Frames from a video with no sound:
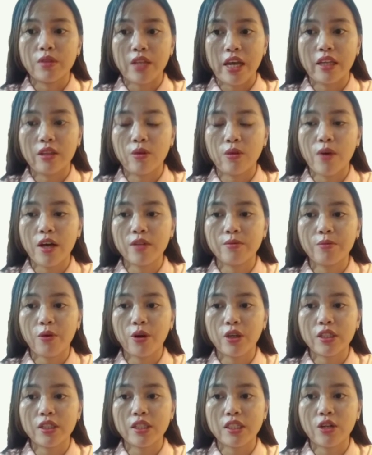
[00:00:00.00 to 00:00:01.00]
then
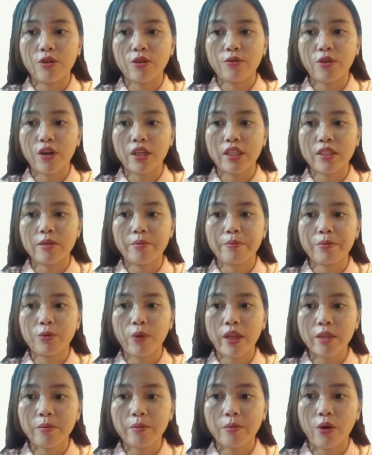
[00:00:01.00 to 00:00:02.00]

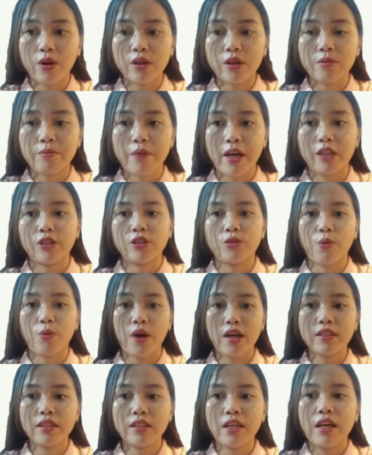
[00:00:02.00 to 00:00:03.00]
1.0.24 minus
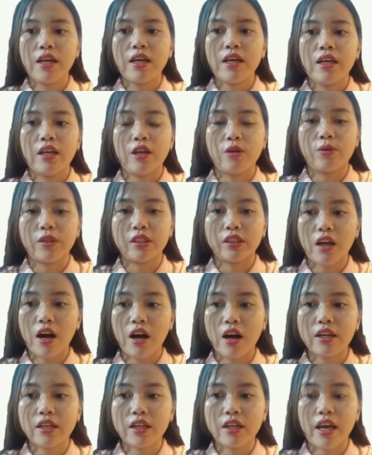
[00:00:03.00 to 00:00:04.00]
1 equals
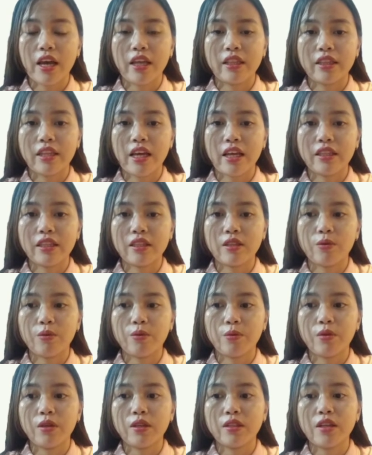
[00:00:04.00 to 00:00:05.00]
R, and then
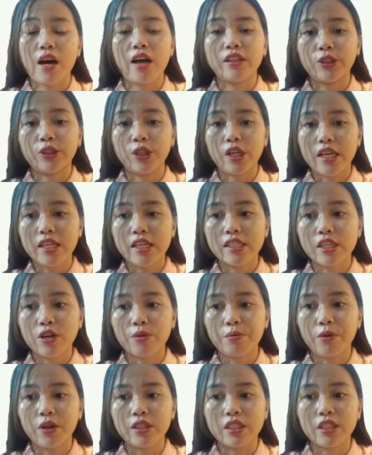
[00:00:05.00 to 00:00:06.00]
the answer is
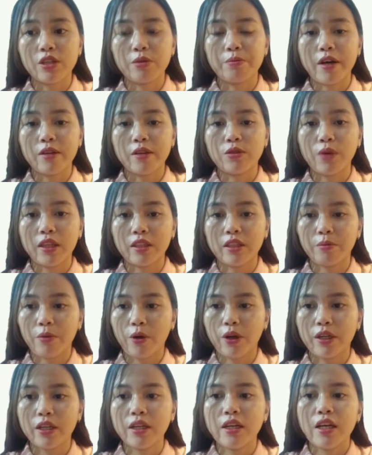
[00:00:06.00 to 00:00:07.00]
0.0524
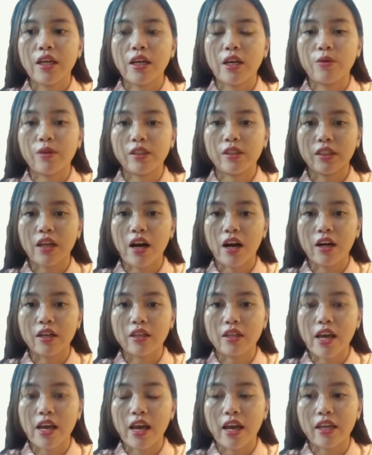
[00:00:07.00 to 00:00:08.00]
equals
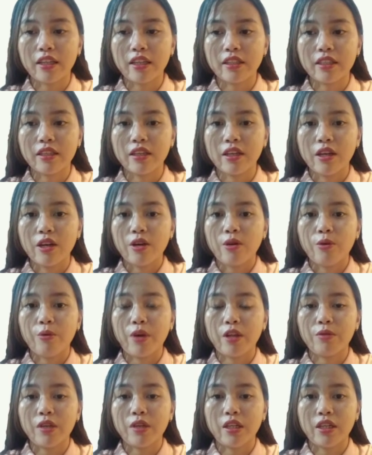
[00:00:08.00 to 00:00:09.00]
R. And
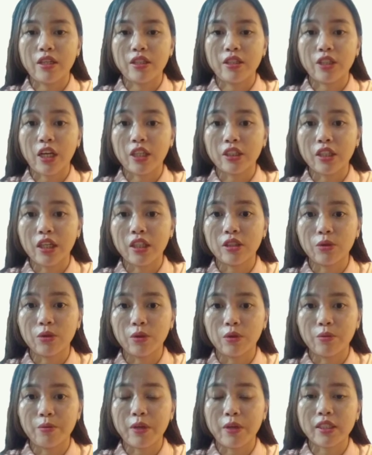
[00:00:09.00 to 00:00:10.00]
when we change it
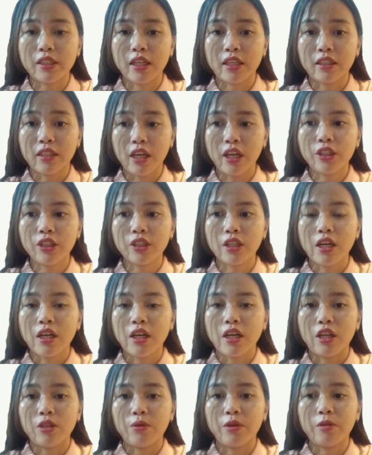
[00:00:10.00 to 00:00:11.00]
to percentage,
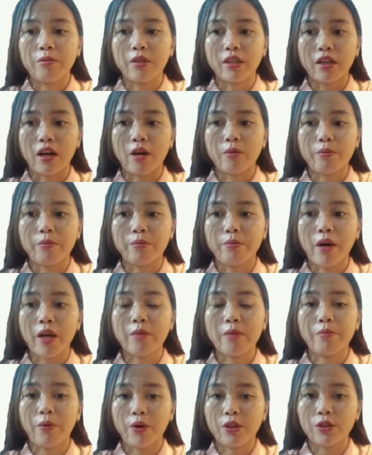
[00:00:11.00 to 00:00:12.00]
it will become
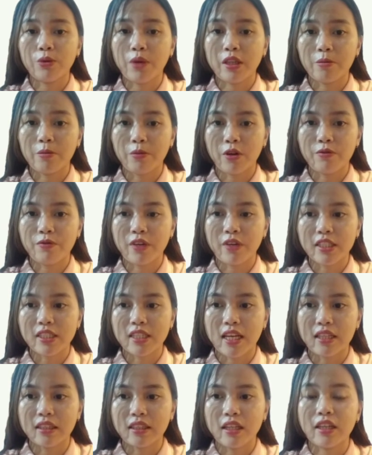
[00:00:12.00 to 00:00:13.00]

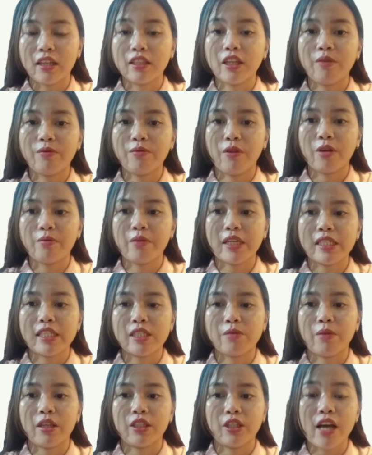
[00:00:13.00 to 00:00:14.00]
5.24%. Therefore,
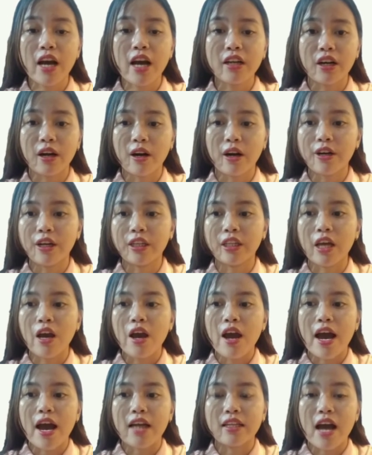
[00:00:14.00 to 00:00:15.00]
Mrs. Madriaga earned
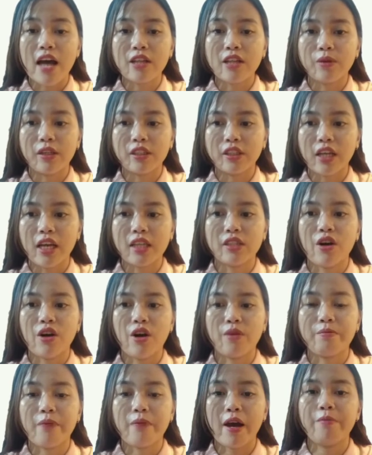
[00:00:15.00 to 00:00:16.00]
an annual rate
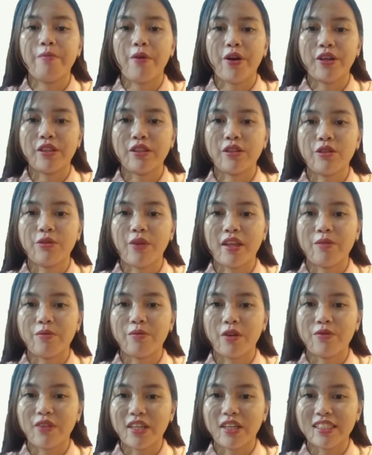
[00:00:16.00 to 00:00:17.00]
of
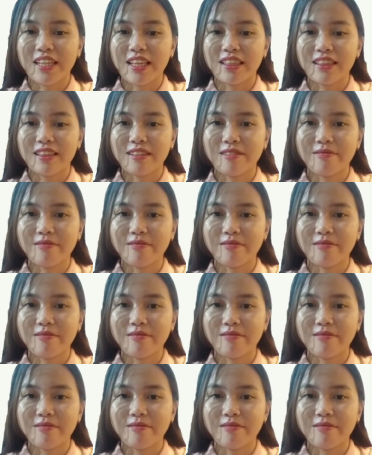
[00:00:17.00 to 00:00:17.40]
5.24%.